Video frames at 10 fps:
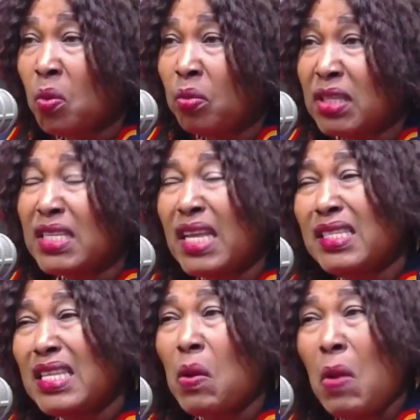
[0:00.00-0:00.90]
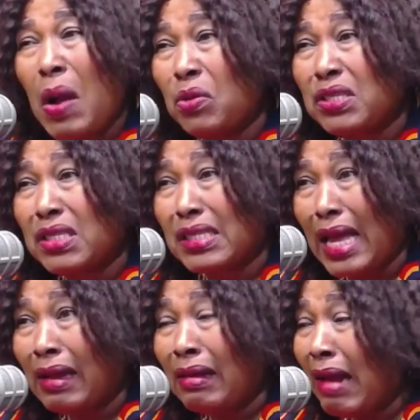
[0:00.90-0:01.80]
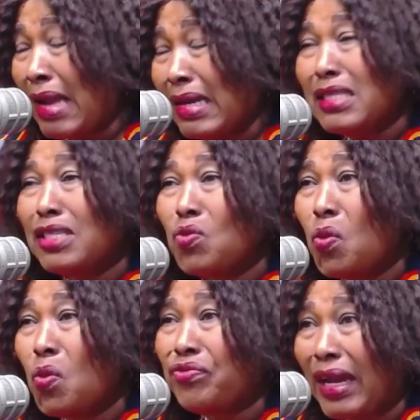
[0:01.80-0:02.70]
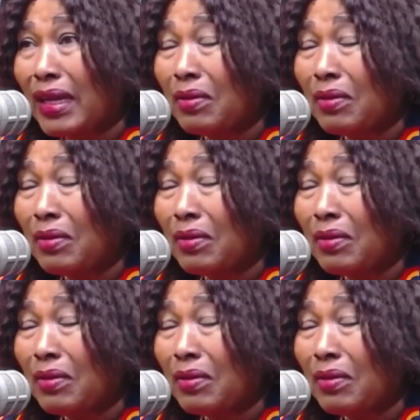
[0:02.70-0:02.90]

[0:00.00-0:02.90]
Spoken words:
Into a see a quack china. I didn't know Jan